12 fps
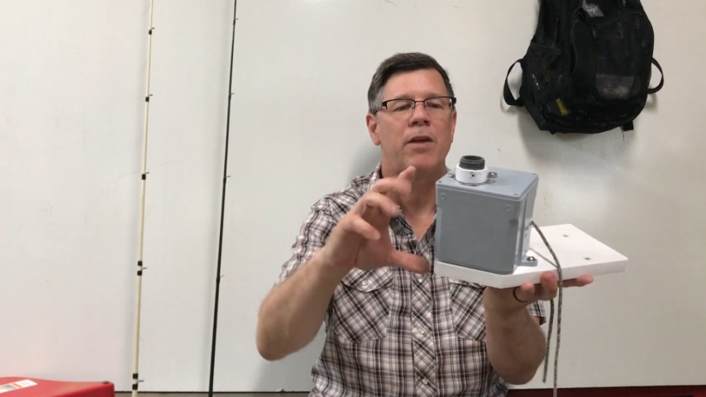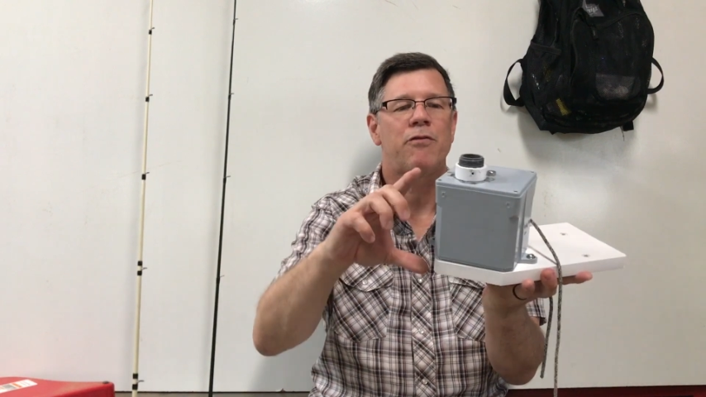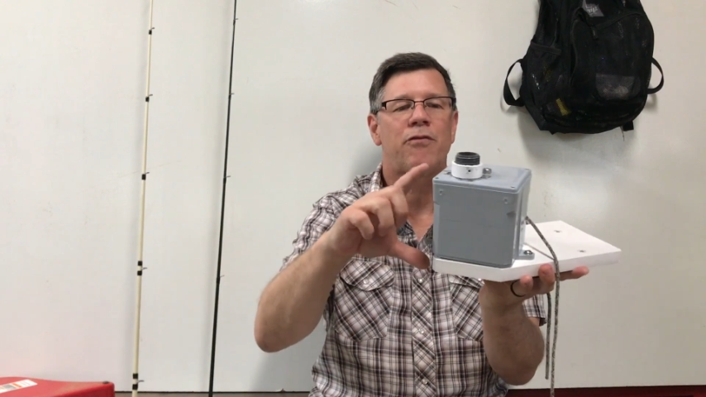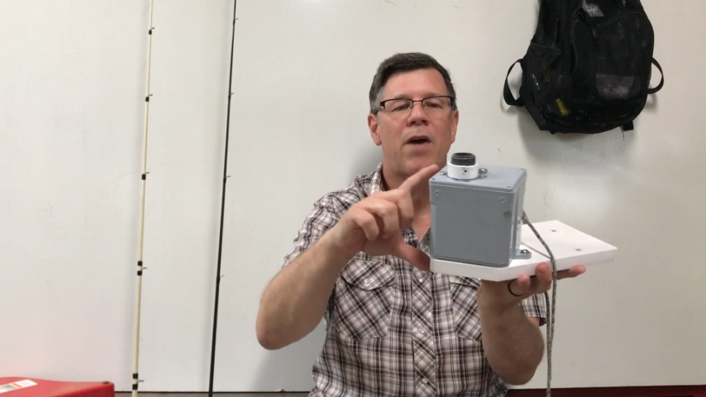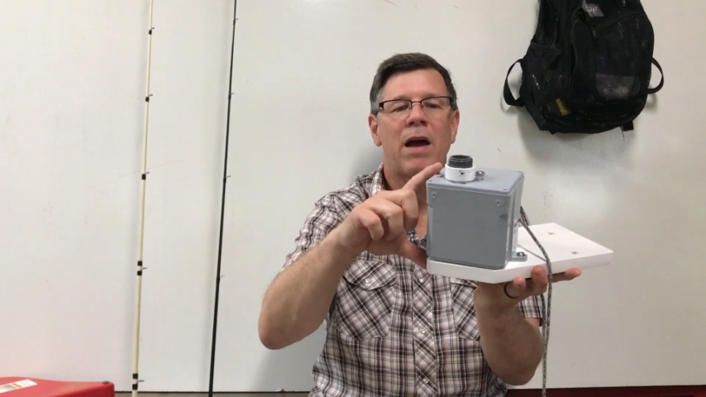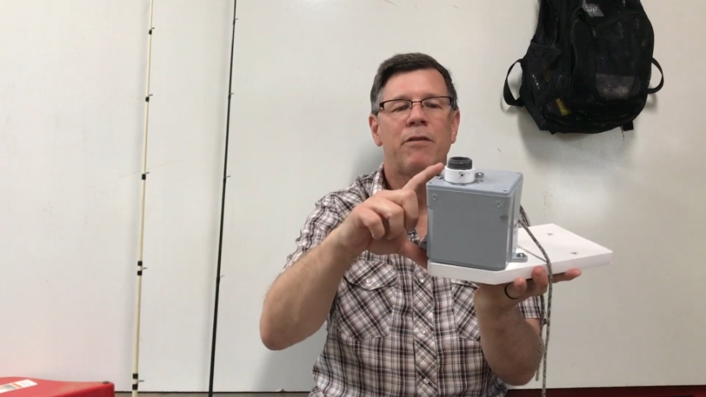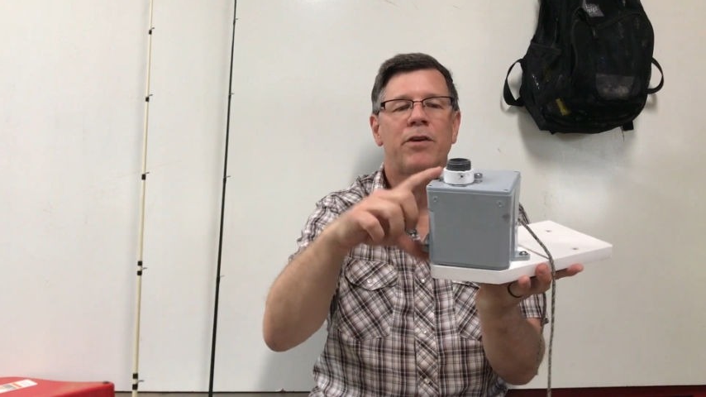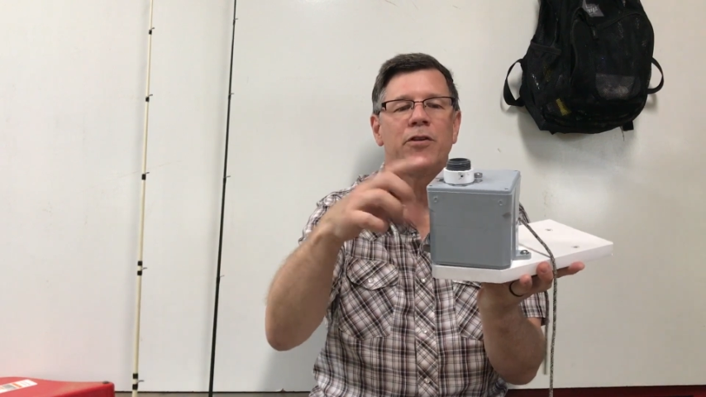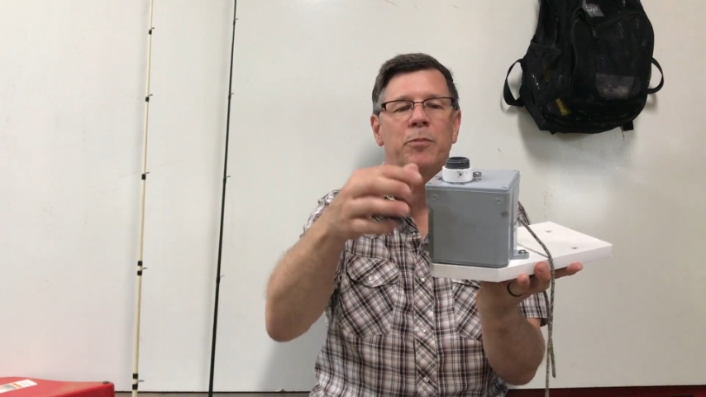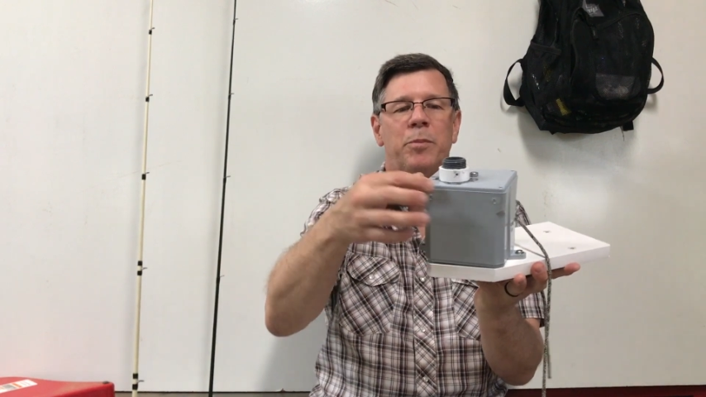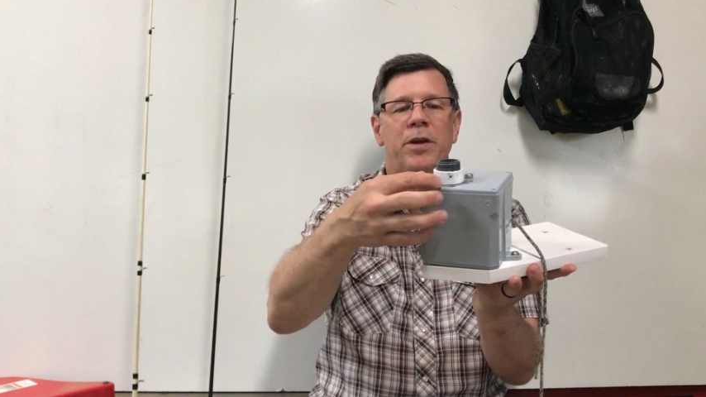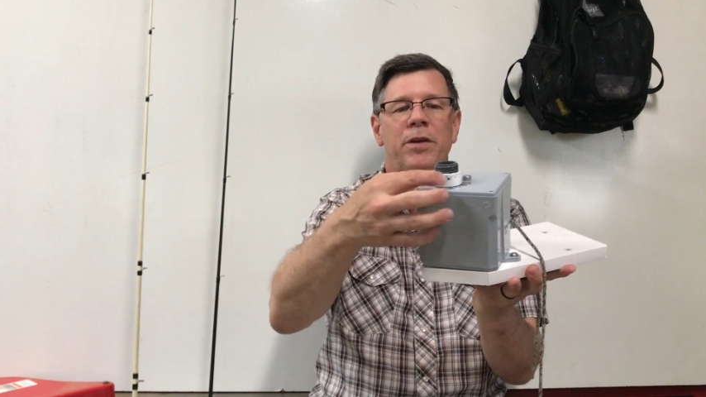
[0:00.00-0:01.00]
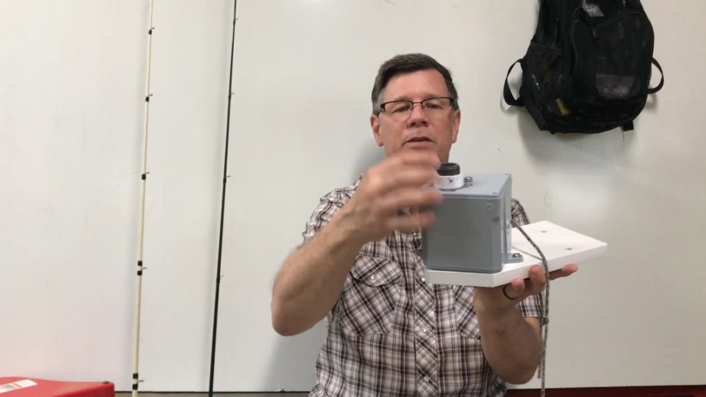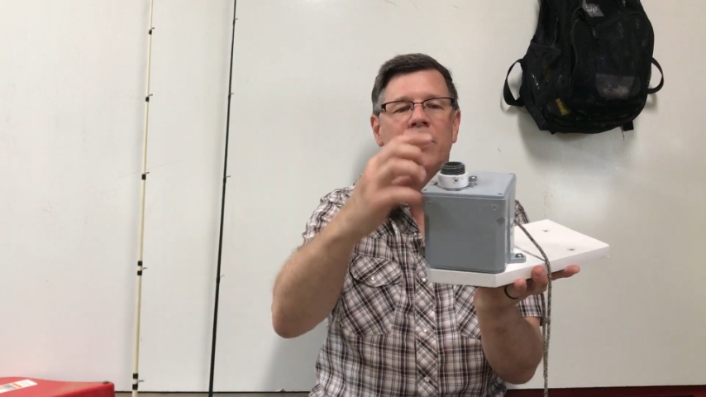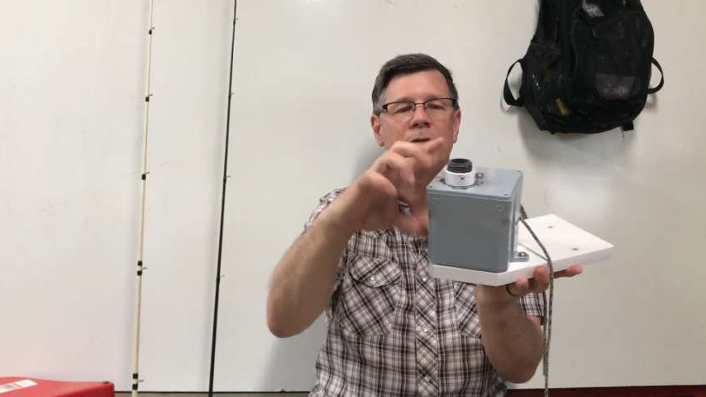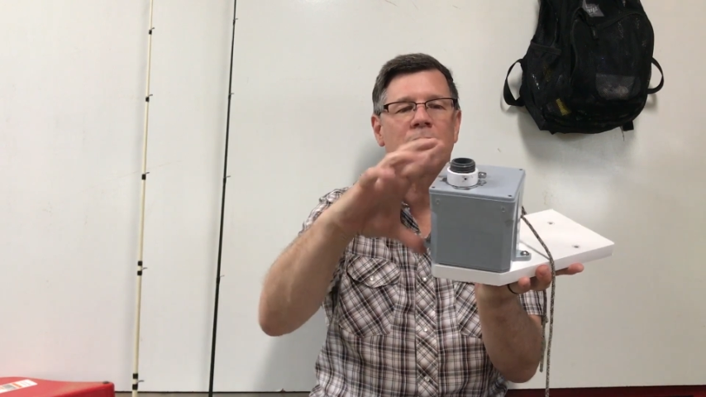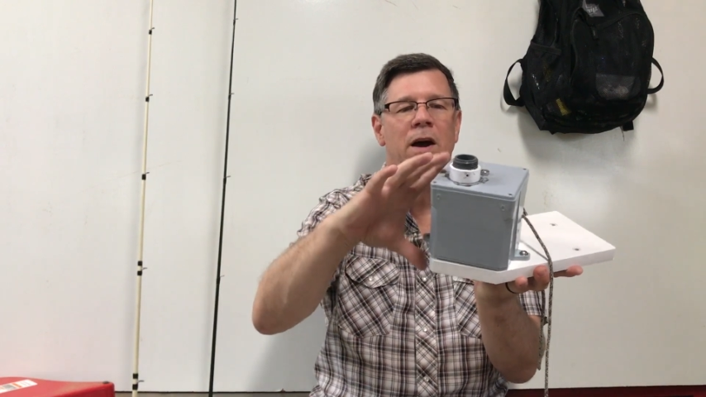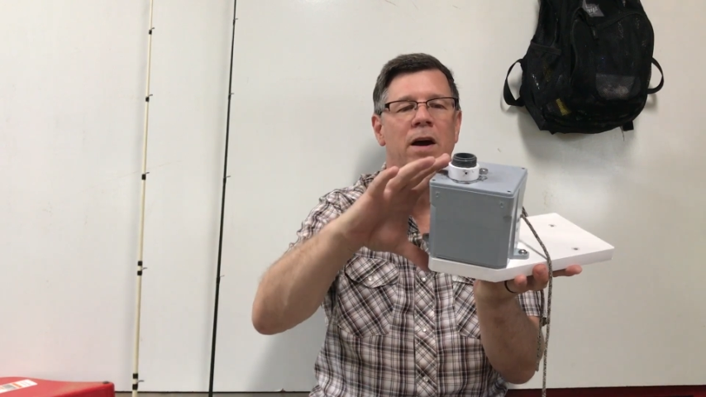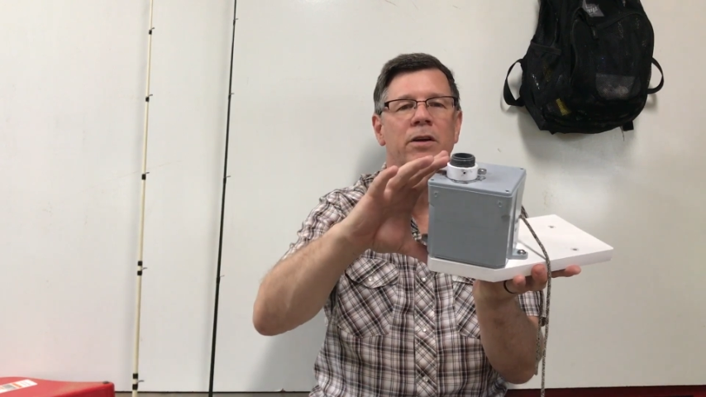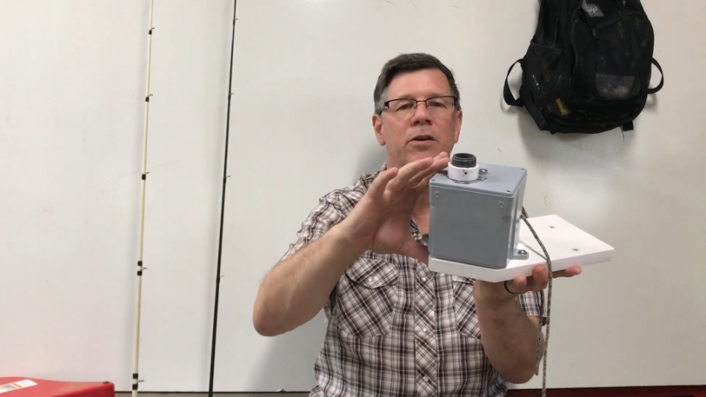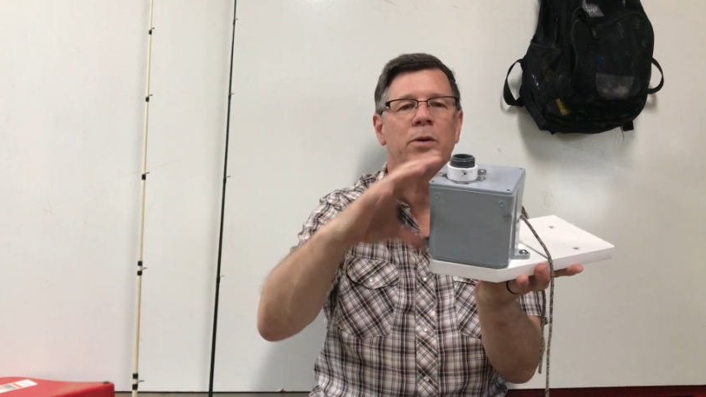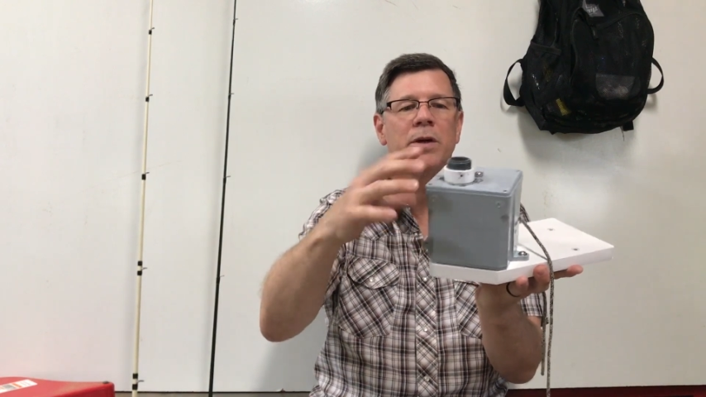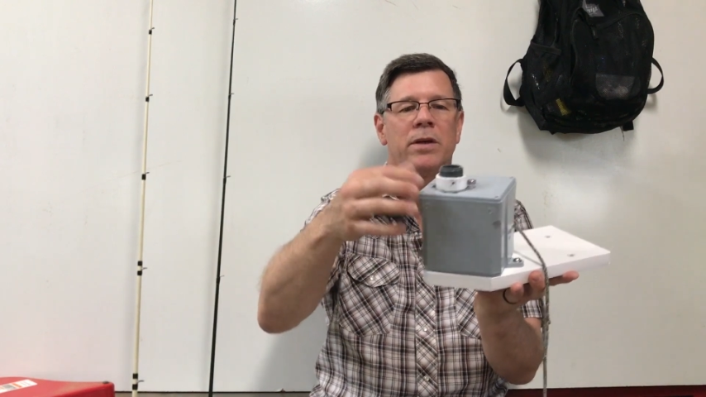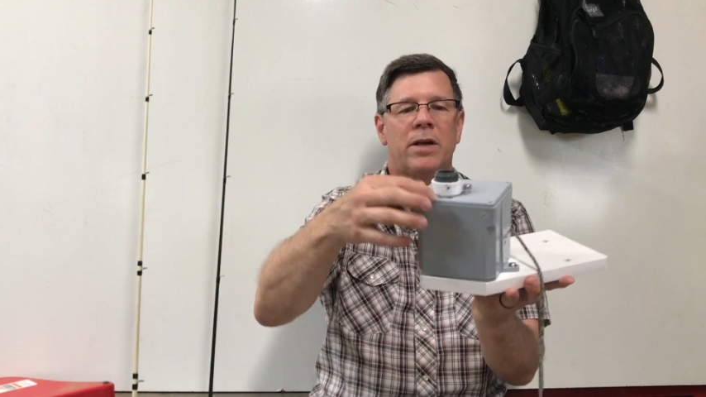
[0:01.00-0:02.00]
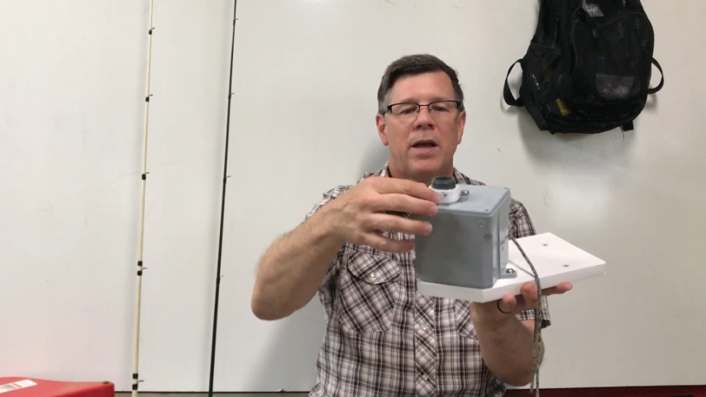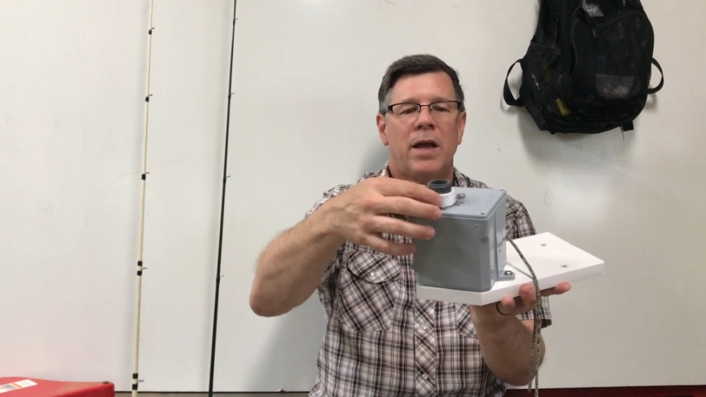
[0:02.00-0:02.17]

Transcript: 5-inch piece of conduit,